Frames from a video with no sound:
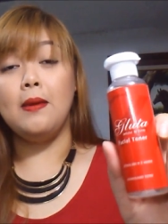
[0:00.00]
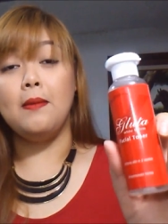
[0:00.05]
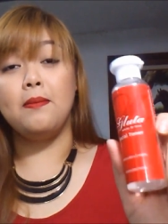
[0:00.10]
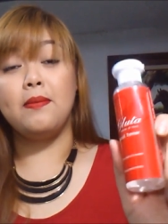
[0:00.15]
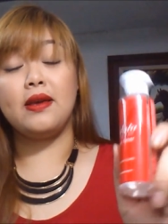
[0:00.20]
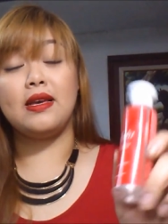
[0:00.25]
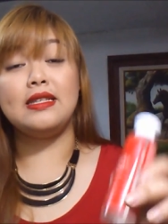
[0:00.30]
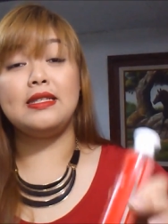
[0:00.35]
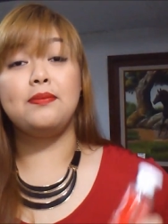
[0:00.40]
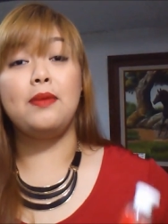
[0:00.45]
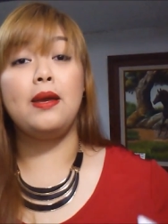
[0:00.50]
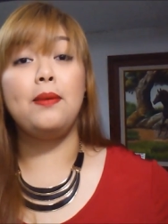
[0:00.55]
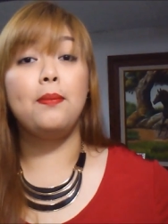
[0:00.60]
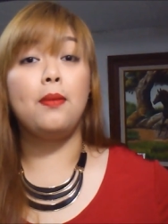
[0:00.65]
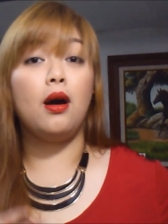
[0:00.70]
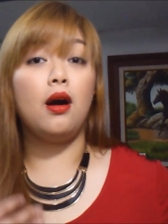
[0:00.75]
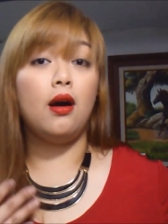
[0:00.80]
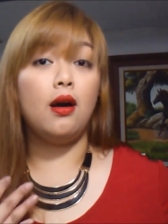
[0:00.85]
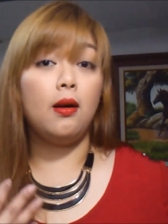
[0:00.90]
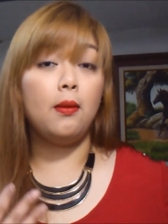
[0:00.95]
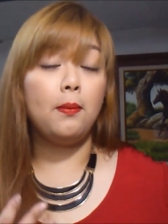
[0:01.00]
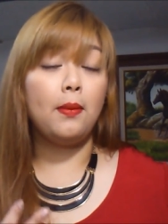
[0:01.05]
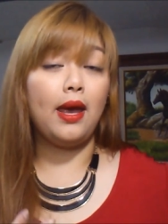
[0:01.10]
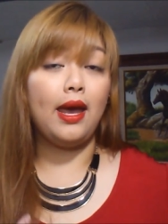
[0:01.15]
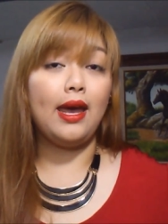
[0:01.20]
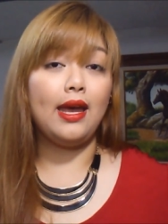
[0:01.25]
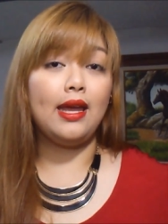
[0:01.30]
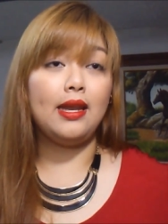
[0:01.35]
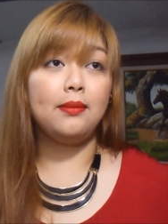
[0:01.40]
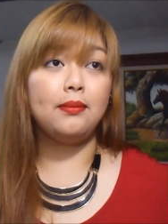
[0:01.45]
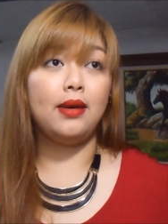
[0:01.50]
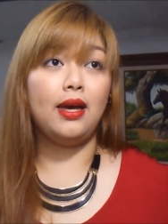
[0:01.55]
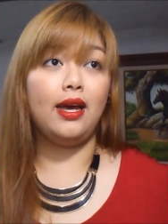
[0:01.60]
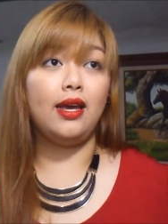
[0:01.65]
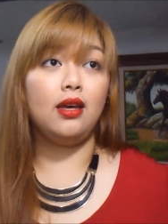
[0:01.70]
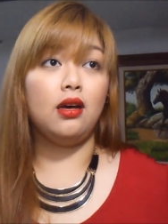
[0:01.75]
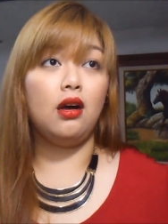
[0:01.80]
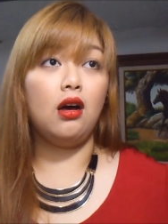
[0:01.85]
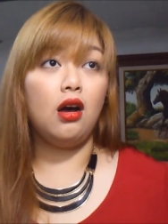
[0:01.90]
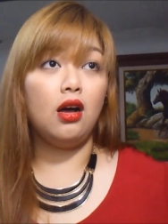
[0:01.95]
because my mom and
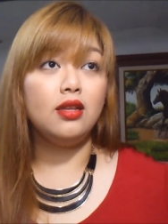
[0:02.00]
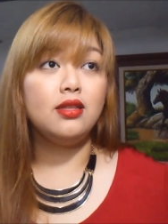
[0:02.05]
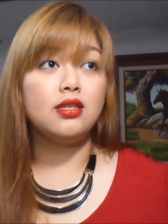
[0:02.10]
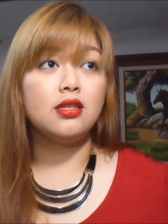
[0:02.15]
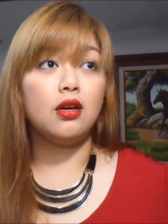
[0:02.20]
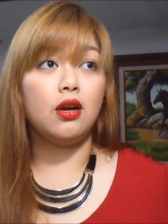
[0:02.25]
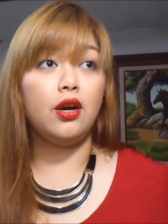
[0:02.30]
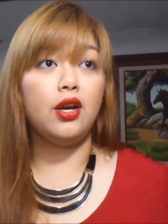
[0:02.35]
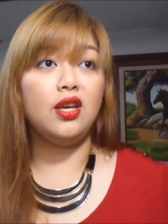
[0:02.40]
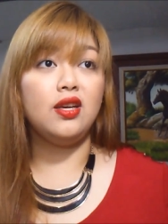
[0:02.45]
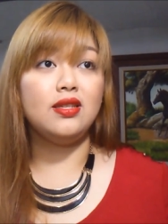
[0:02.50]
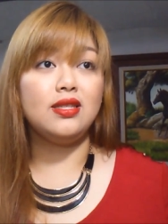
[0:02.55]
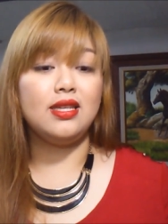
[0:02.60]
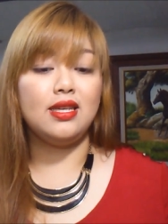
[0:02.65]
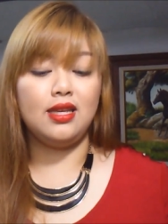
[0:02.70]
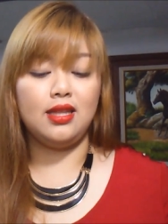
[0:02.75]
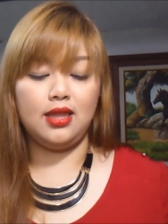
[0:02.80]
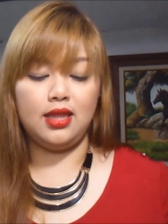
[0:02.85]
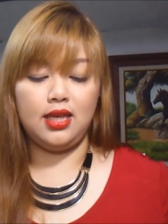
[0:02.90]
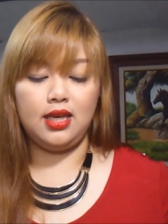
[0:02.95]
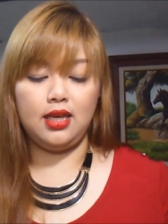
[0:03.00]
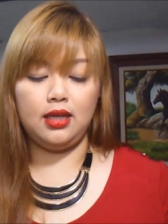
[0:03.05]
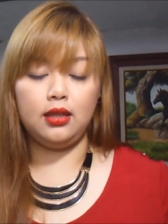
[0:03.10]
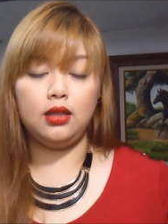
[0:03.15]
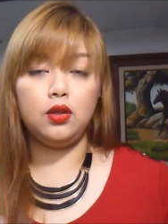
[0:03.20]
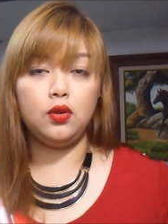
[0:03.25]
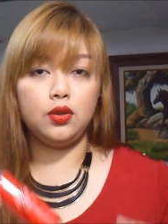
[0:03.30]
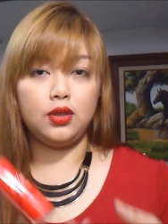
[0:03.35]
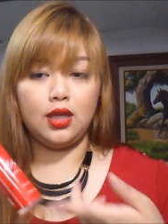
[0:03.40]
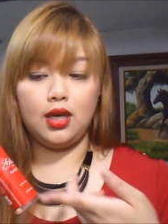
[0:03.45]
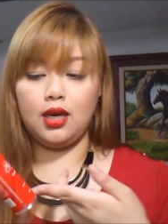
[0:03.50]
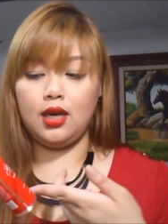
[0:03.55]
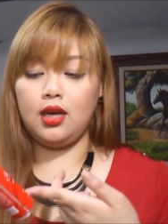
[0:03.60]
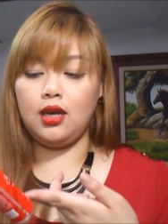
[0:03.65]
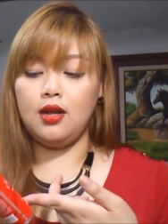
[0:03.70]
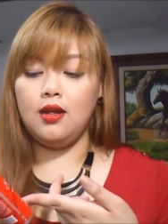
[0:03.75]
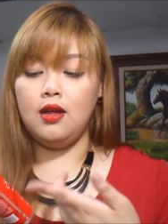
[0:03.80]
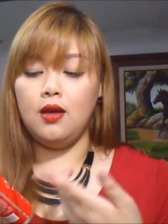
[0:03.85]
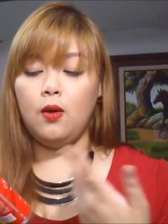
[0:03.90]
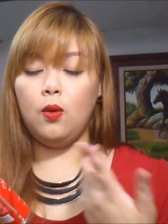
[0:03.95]
my aunts are using the
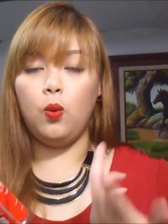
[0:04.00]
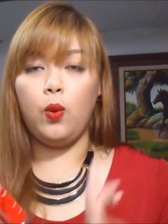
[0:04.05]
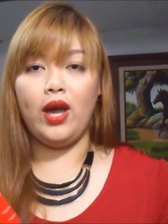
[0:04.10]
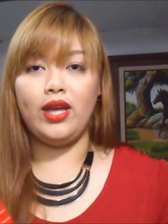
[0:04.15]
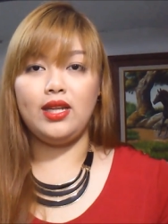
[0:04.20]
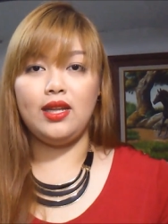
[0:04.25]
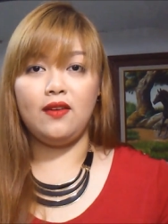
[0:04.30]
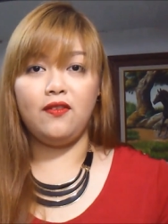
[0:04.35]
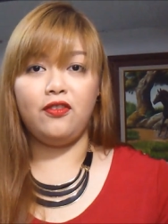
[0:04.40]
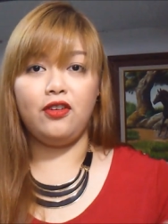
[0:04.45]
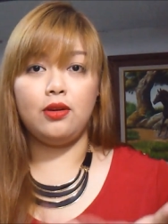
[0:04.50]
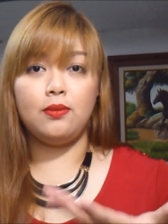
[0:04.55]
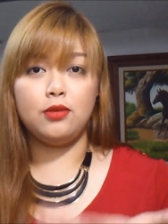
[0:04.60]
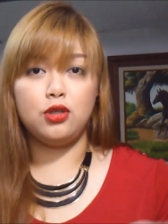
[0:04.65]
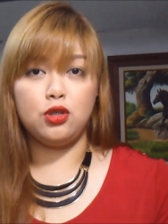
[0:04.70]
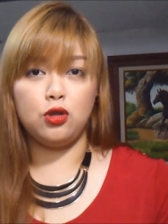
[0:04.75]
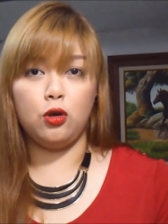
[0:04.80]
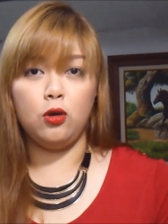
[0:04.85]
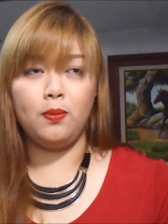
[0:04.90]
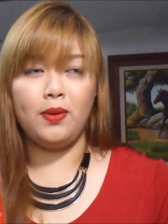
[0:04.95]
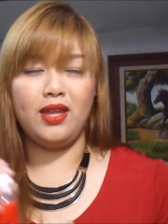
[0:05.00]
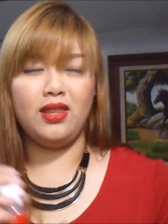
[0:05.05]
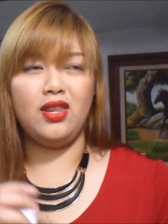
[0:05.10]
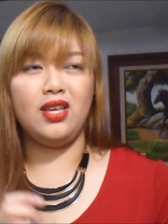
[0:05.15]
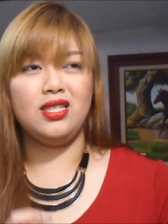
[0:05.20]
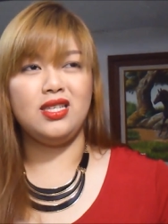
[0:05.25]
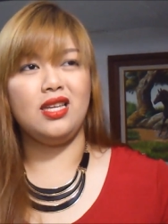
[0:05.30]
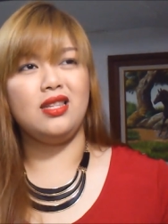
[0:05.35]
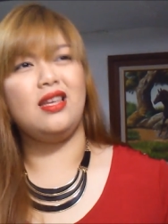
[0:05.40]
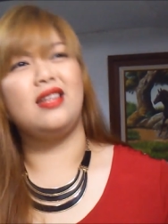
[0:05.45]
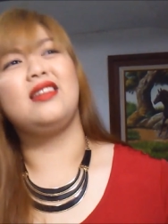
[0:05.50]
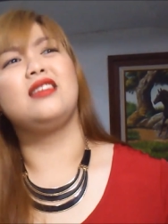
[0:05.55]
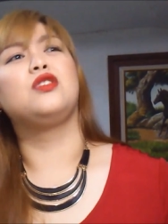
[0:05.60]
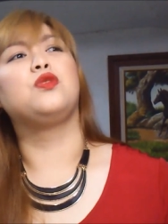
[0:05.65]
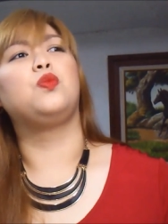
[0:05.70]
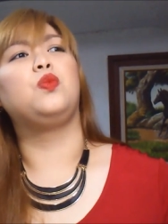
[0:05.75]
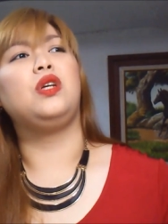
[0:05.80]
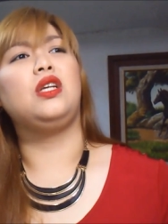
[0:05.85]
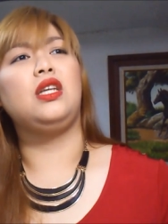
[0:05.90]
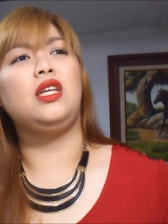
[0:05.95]
Gluta White and Firm soap and they said that it's
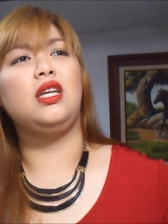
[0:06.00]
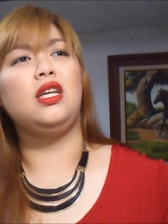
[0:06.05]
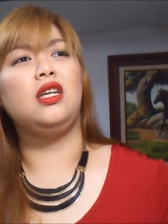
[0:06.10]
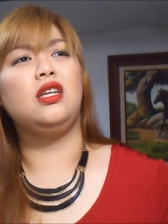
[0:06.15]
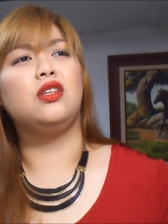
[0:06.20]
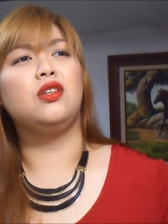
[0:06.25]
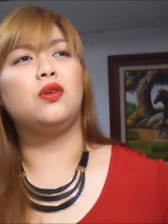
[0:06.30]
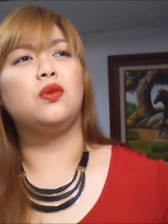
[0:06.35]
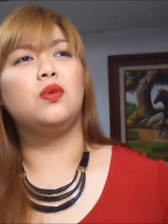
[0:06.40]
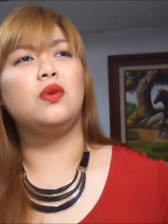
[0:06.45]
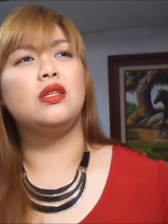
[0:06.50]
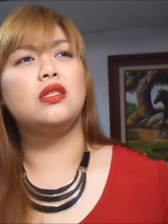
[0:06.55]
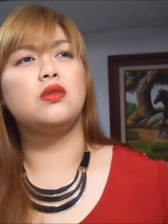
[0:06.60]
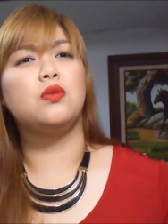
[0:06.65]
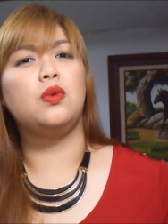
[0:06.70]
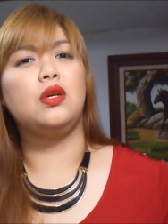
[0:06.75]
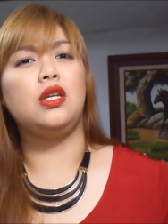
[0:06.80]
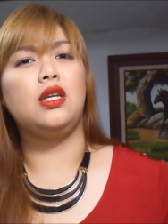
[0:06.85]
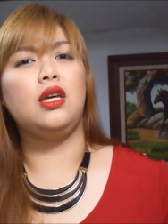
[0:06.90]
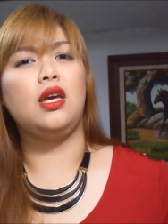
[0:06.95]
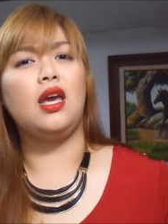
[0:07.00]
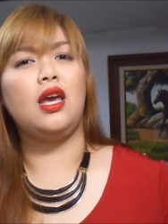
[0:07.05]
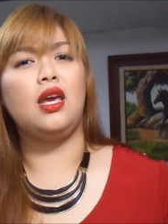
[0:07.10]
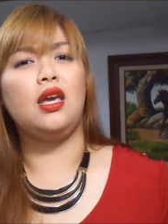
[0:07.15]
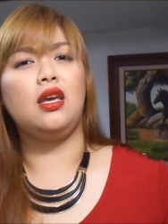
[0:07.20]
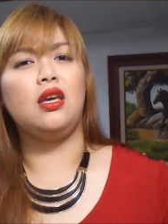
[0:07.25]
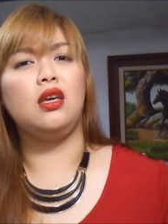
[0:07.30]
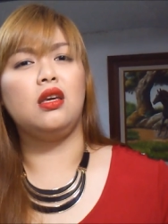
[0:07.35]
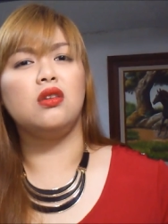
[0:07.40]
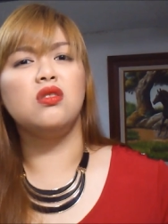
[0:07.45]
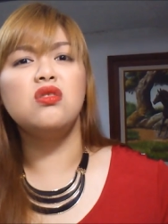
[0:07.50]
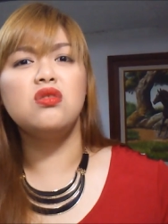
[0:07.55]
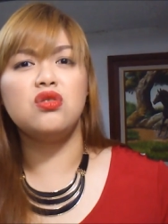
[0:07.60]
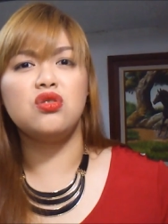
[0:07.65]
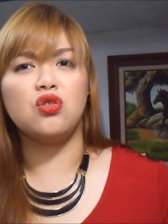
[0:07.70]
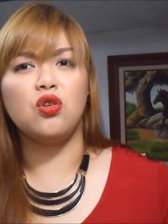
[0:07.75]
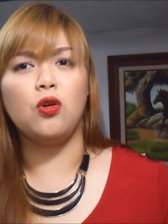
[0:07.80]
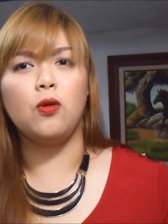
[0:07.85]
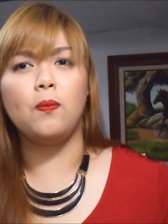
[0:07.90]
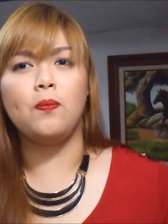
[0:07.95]
really, you know, it's really a good
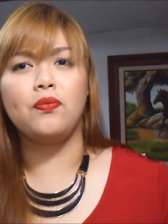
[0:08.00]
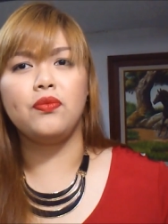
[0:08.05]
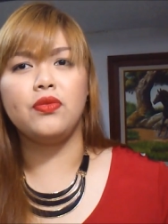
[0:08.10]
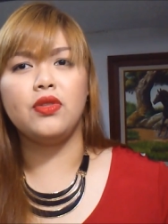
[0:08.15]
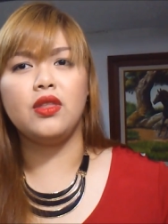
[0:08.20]
soap